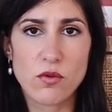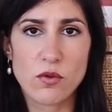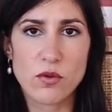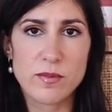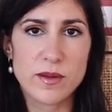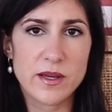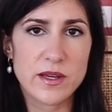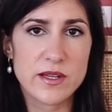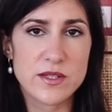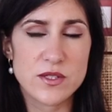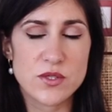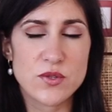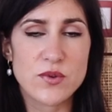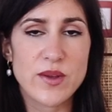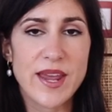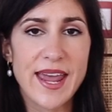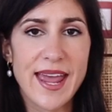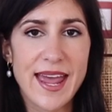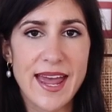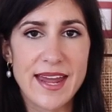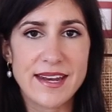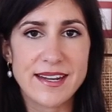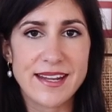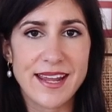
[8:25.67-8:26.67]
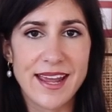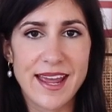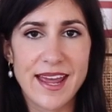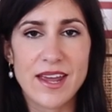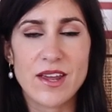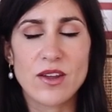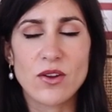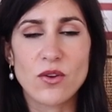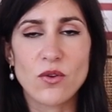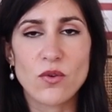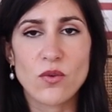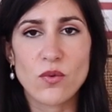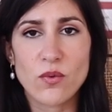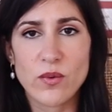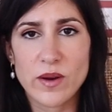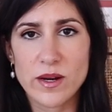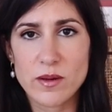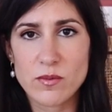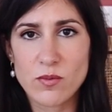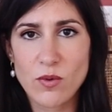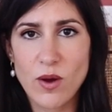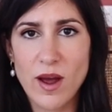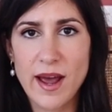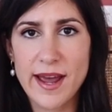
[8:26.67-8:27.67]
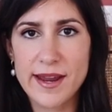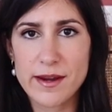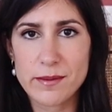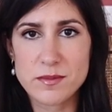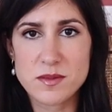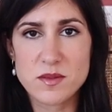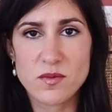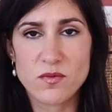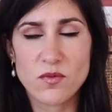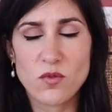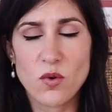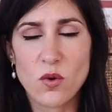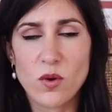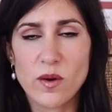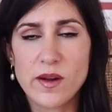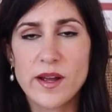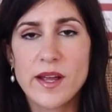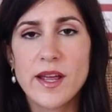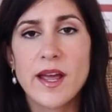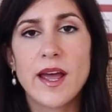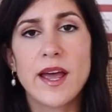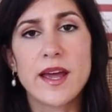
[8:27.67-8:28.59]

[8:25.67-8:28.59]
through because you can get incredible items for